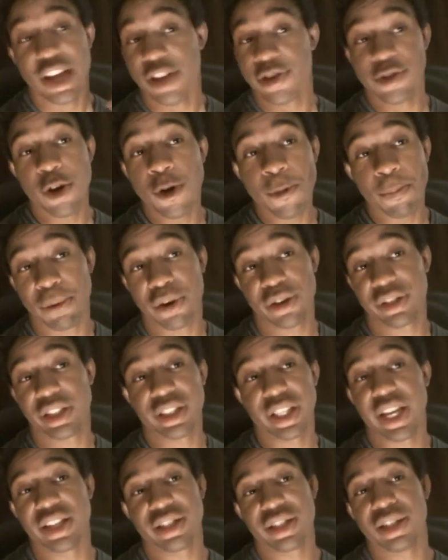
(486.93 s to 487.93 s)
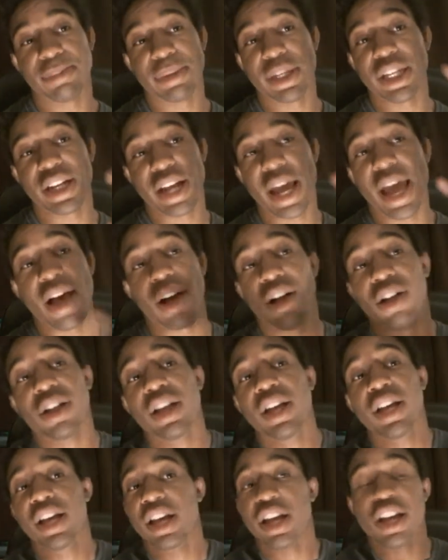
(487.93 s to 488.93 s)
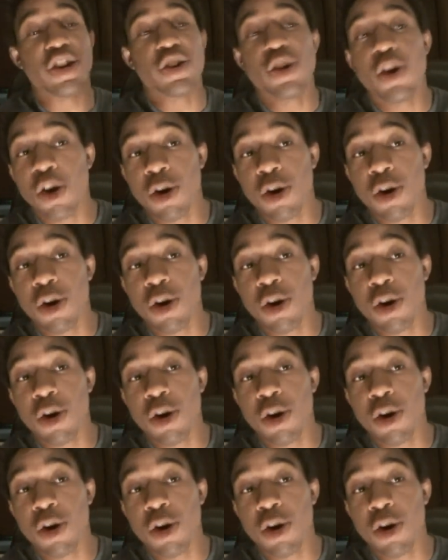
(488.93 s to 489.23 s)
And no person likes to be in hell. And